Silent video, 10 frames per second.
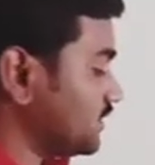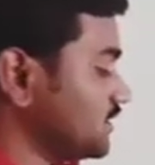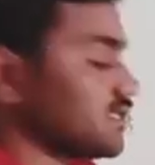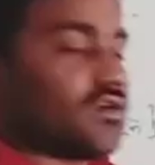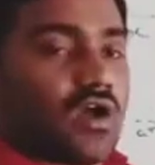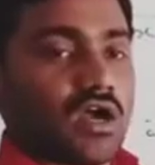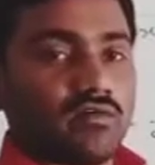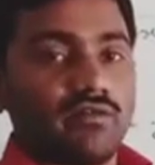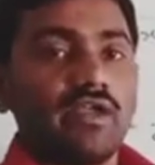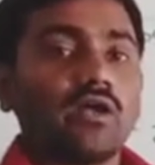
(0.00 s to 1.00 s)
and this is the
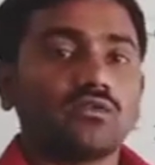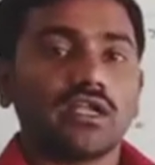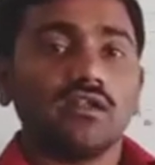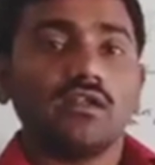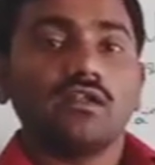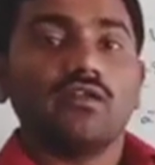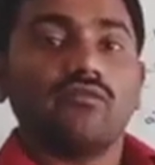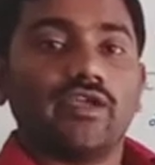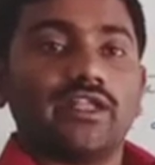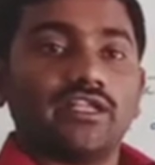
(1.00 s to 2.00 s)
wrong one. We have to tell
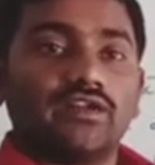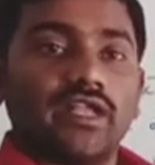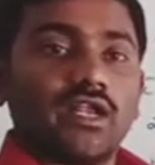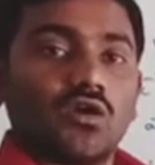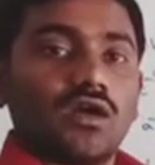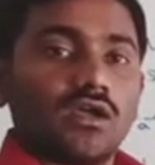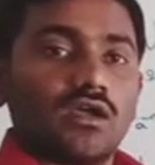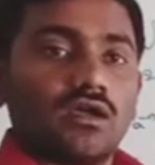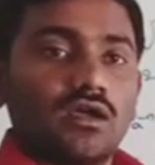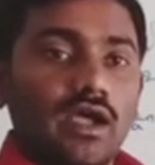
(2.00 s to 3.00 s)
where he written
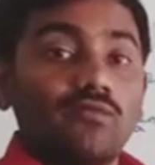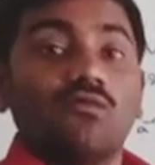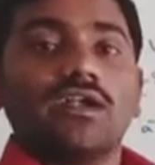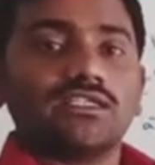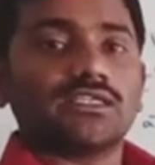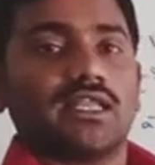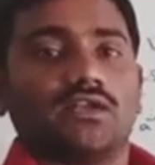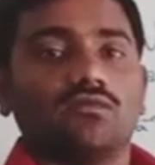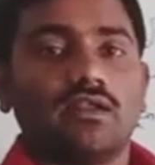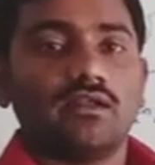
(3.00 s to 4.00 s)
wrong and what is
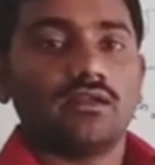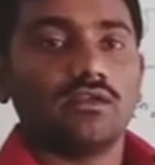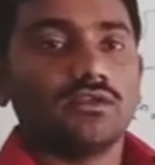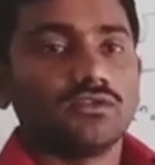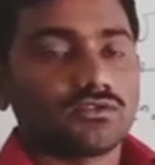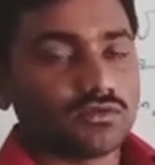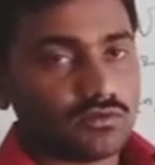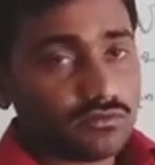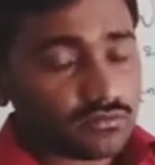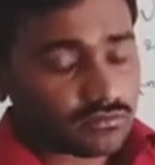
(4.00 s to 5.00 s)
correct one.
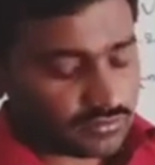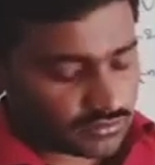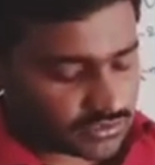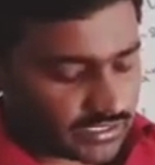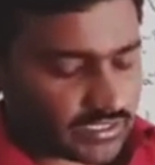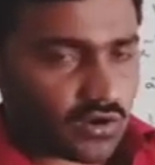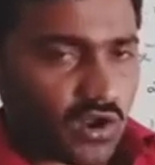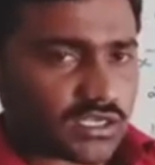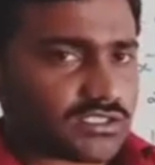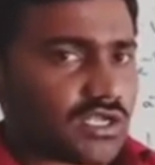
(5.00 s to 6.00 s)
So see that
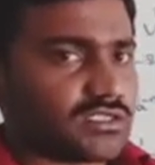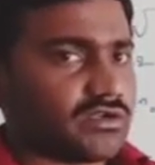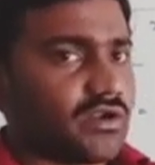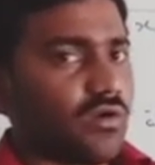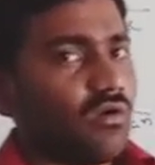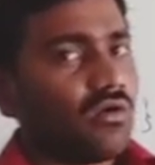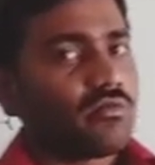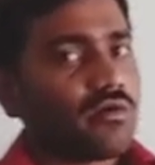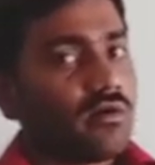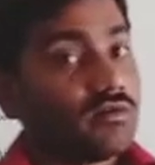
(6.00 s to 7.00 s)
Rakesh has written
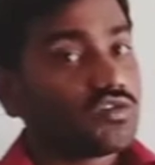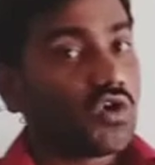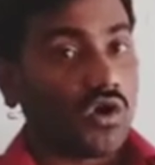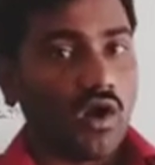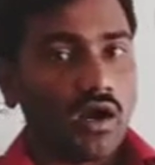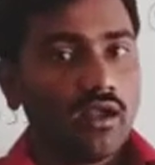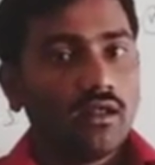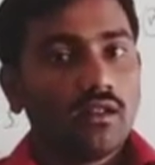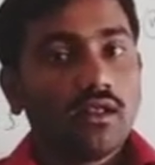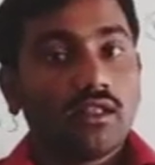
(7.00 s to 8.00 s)
all problems are
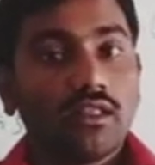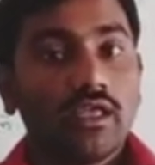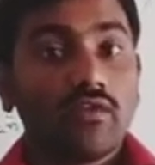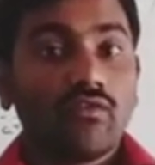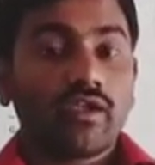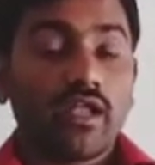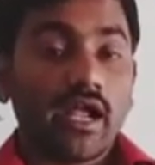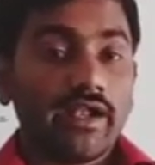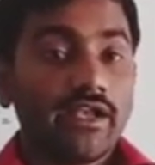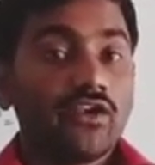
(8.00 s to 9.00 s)
wrong. There we can
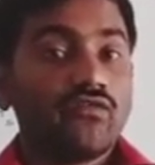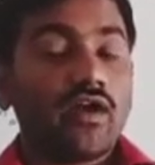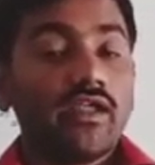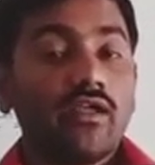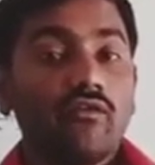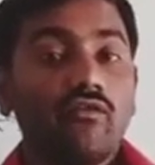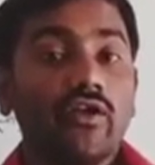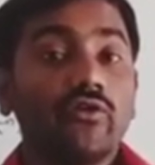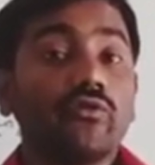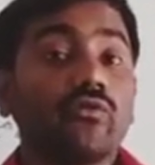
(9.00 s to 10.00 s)
identify
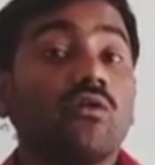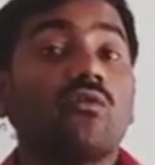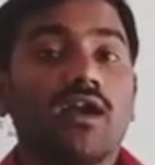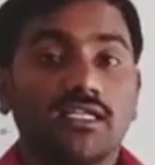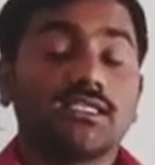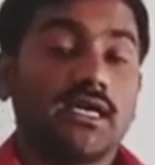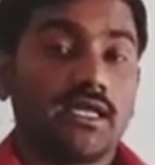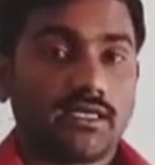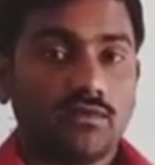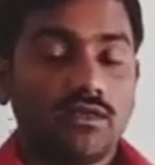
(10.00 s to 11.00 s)
when you know what is
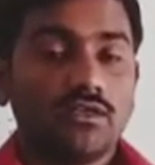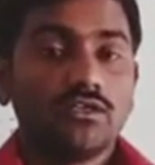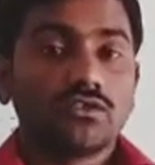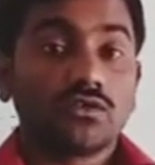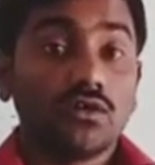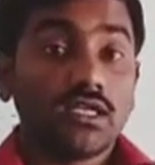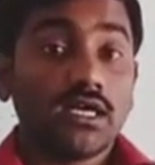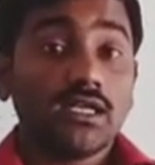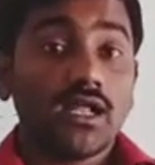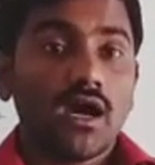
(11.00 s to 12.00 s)
correct one. So
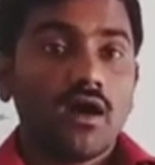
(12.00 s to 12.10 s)
learn